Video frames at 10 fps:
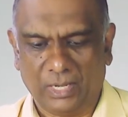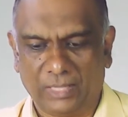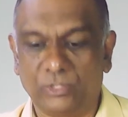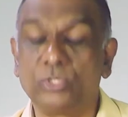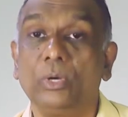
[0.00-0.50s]

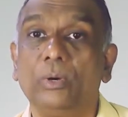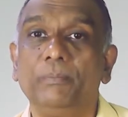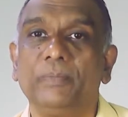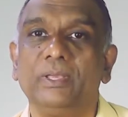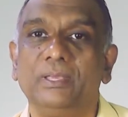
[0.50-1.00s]
And
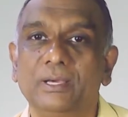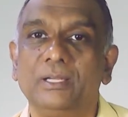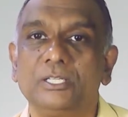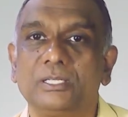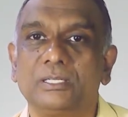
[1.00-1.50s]
so,
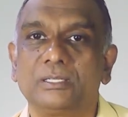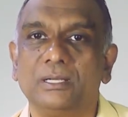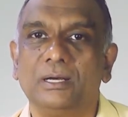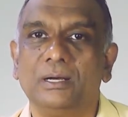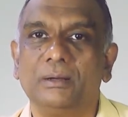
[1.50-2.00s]
here is
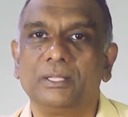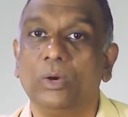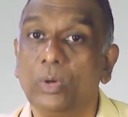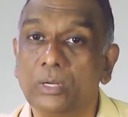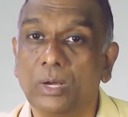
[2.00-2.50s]

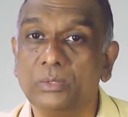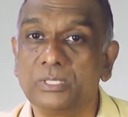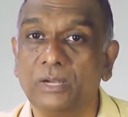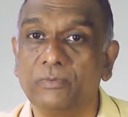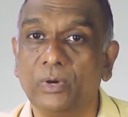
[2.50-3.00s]
the whole
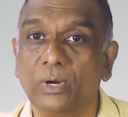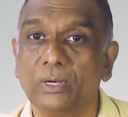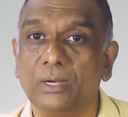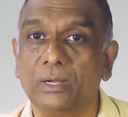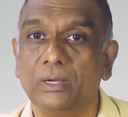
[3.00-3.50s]
counsel of
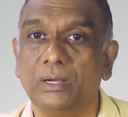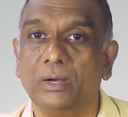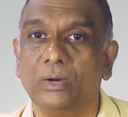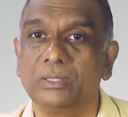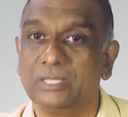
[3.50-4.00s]
God
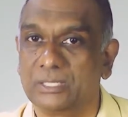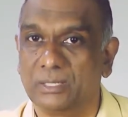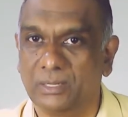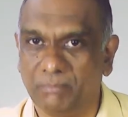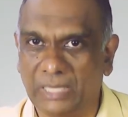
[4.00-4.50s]
on
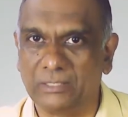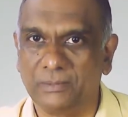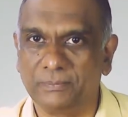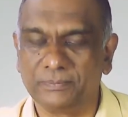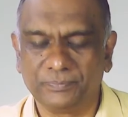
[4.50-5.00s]
this
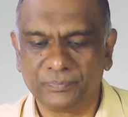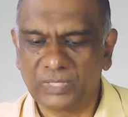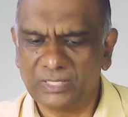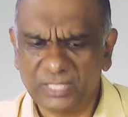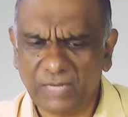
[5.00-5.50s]
matter.
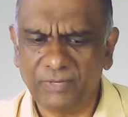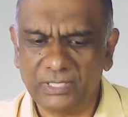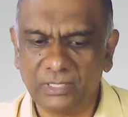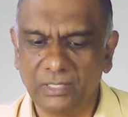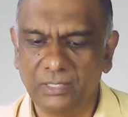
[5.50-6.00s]
Shall we
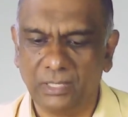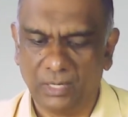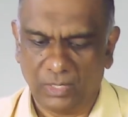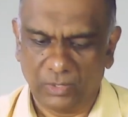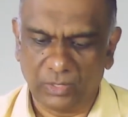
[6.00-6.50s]
turn
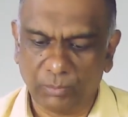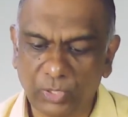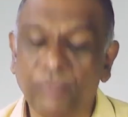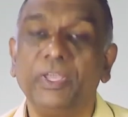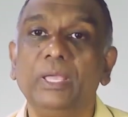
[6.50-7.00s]
to the
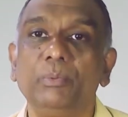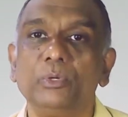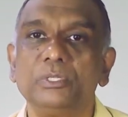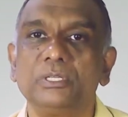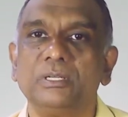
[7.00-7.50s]
book of
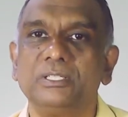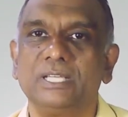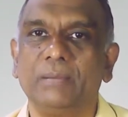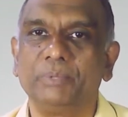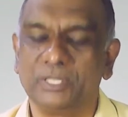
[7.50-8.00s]
Hebrews
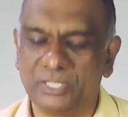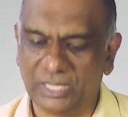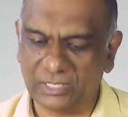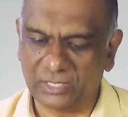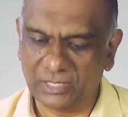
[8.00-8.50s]
chapter
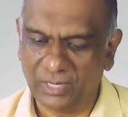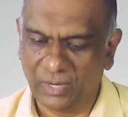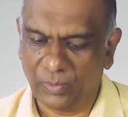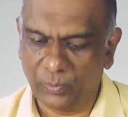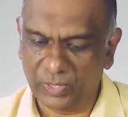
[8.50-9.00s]

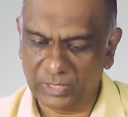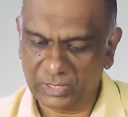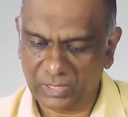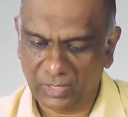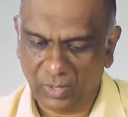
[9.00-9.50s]
6
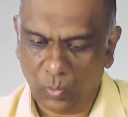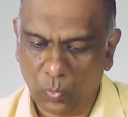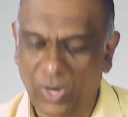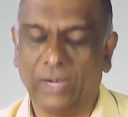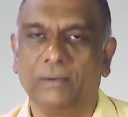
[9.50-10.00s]
verse
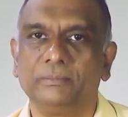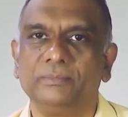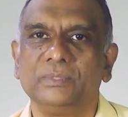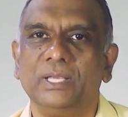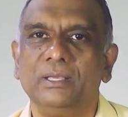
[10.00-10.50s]
1.
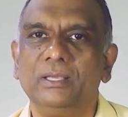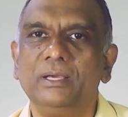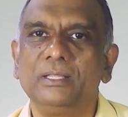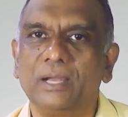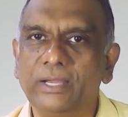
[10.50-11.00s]

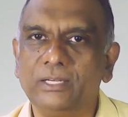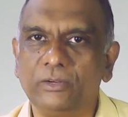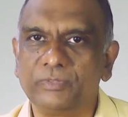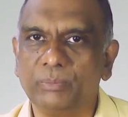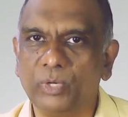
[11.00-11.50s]
Here the writer
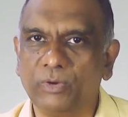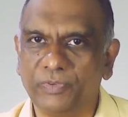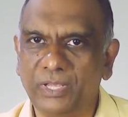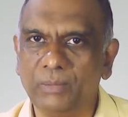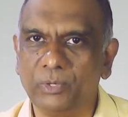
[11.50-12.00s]
of the book
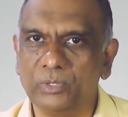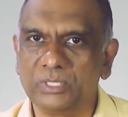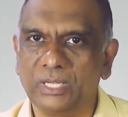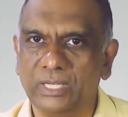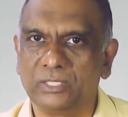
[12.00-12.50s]
of
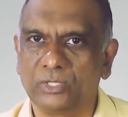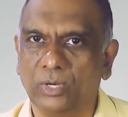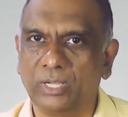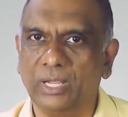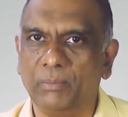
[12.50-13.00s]
Hebrews is
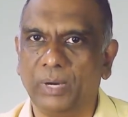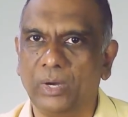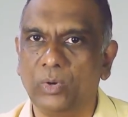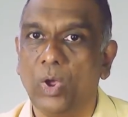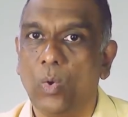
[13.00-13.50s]
talking
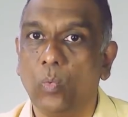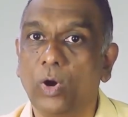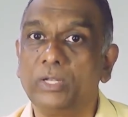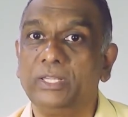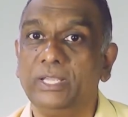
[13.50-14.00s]
about
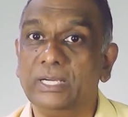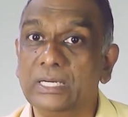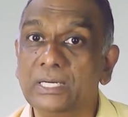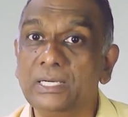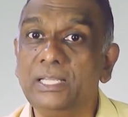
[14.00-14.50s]
what the
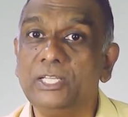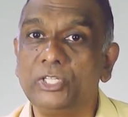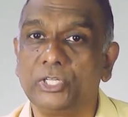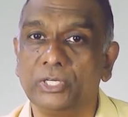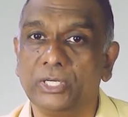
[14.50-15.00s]
early
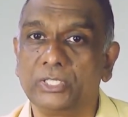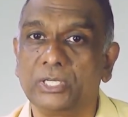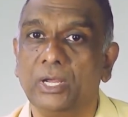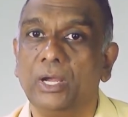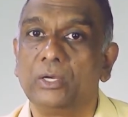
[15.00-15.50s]

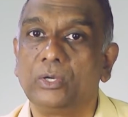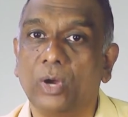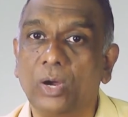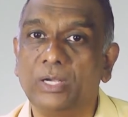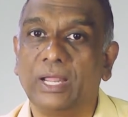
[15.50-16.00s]
church
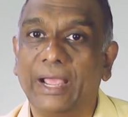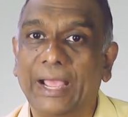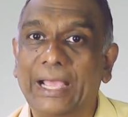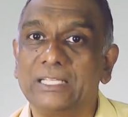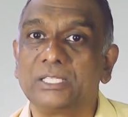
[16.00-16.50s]
taught
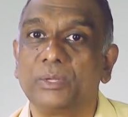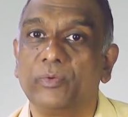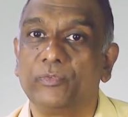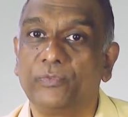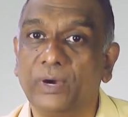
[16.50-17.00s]

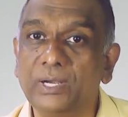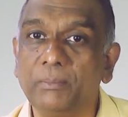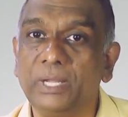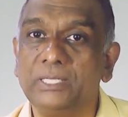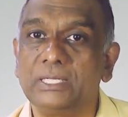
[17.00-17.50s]
as
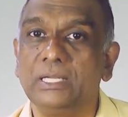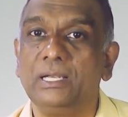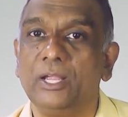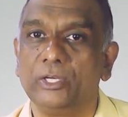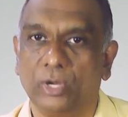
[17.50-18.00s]

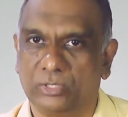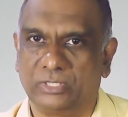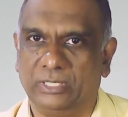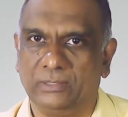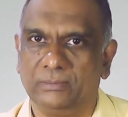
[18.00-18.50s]
fundamental
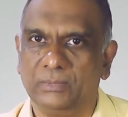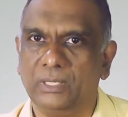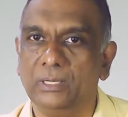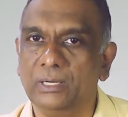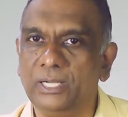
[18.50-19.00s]
doctrine.
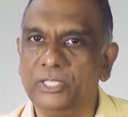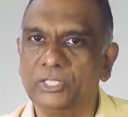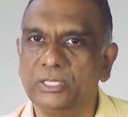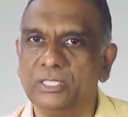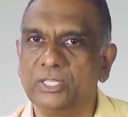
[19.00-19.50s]
Early
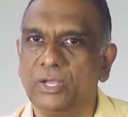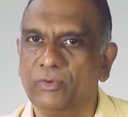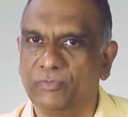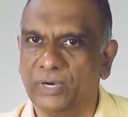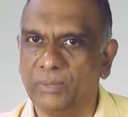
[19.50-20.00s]
church,
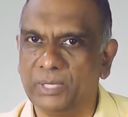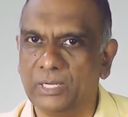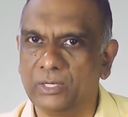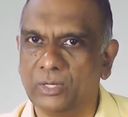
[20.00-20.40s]
fundamental